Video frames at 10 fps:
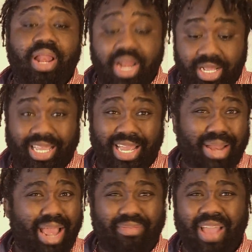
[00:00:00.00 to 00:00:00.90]
A little kid,
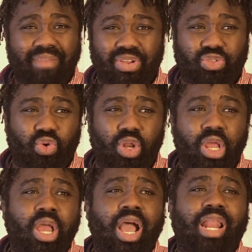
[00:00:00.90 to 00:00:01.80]
like 5 years old,
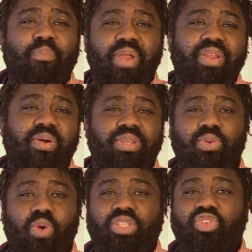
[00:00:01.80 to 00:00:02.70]
had a breakdown, didn't
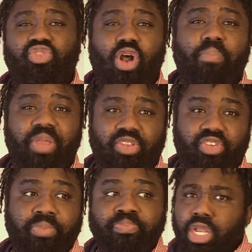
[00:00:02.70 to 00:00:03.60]
want to draw a
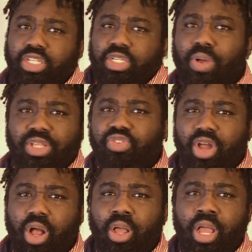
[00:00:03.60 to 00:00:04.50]
picture. He just didn't want to
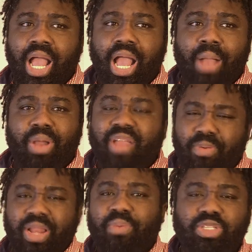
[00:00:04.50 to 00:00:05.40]
draw. But
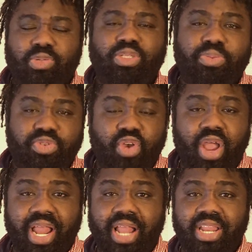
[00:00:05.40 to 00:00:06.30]
everybody was supposed to be
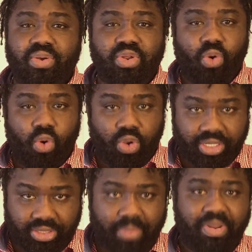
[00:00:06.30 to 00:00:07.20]
drawing, and you know the whole
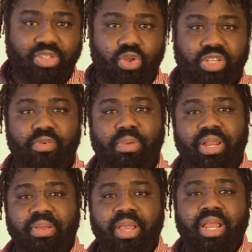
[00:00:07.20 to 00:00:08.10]
Japanese culture,
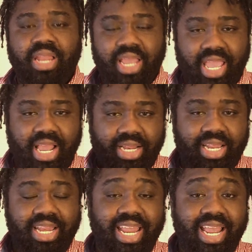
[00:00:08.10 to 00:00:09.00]
everybody,
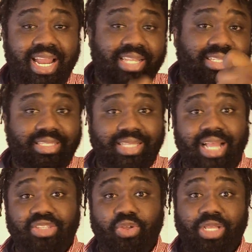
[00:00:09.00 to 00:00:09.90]
the nail that
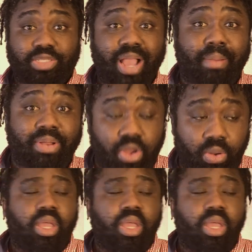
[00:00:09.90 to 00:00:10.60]
stands out has to be hammered down.